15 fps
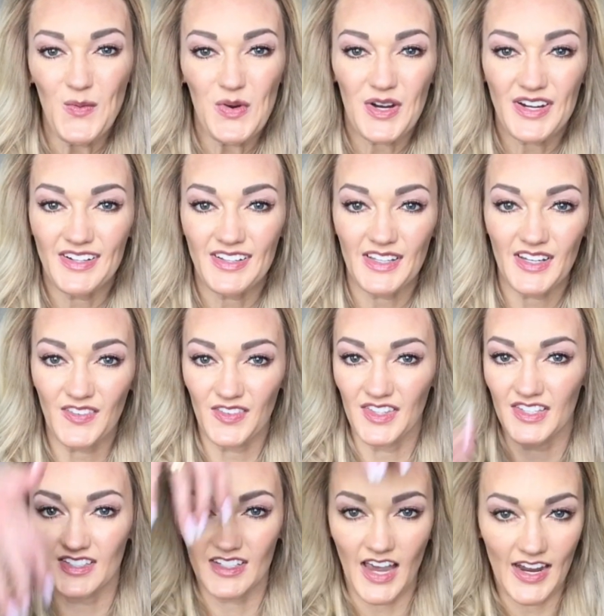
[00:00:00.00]
we're gonna leave
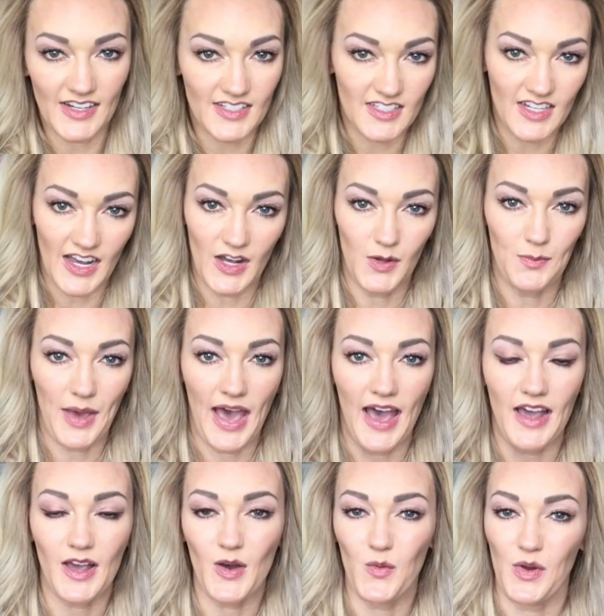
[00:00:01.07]
this kind of styled
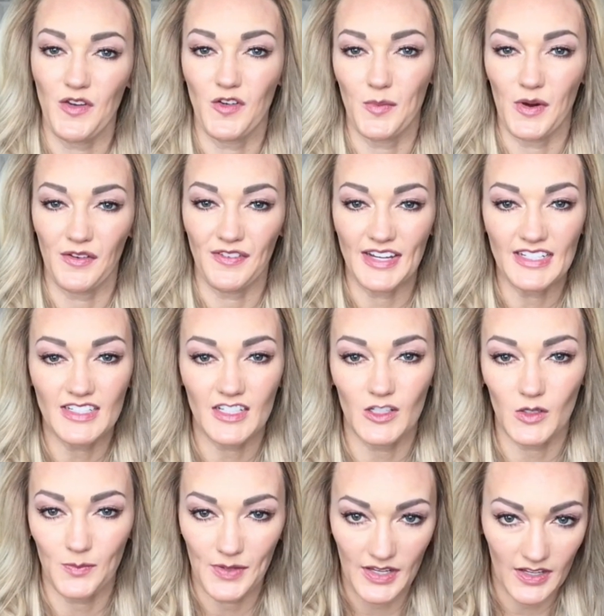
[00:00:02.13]
back away from our face a
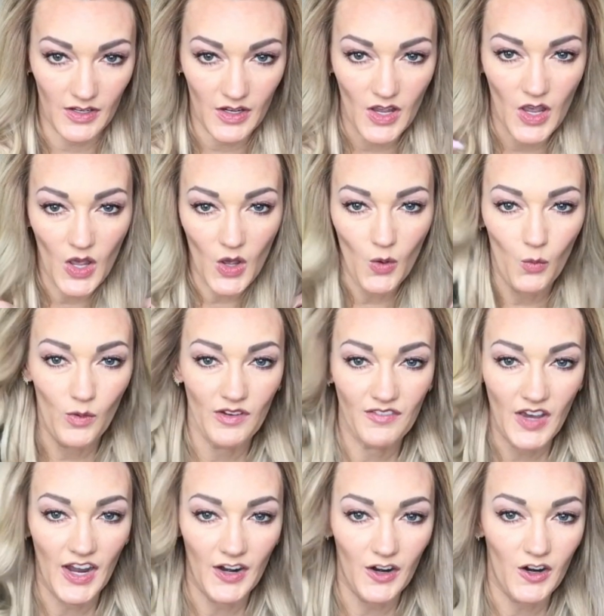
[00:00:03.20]
little bit.
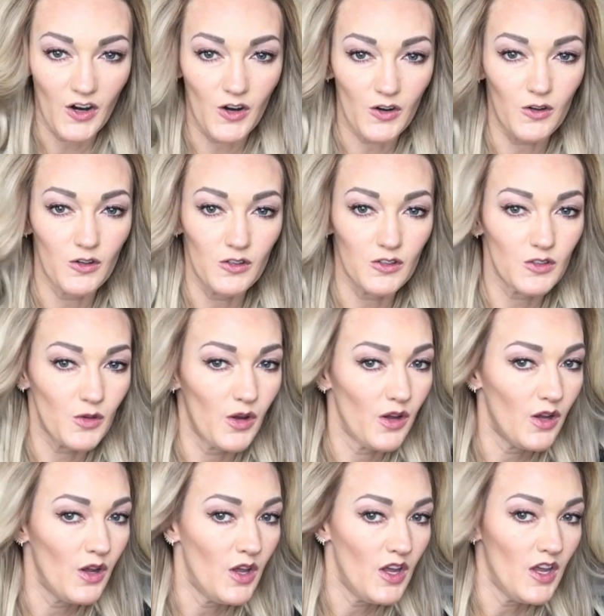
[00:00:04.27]
We've got our curls,
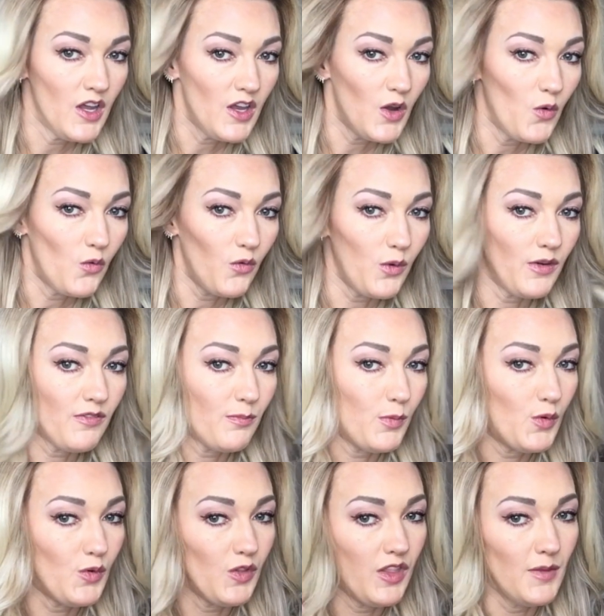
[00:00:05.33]
we've
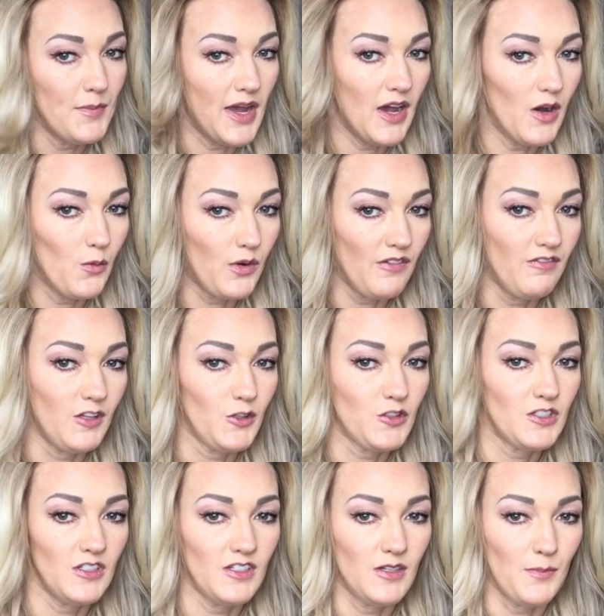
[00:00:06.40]
pulled them out, we've
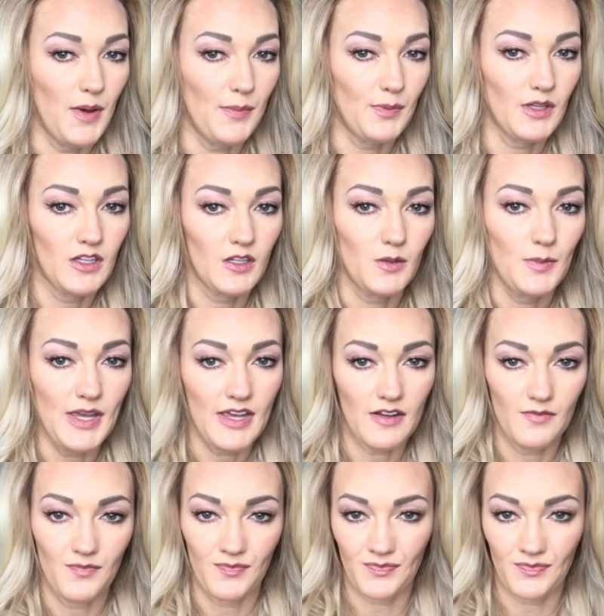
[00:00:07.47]
loosened them up a little bit.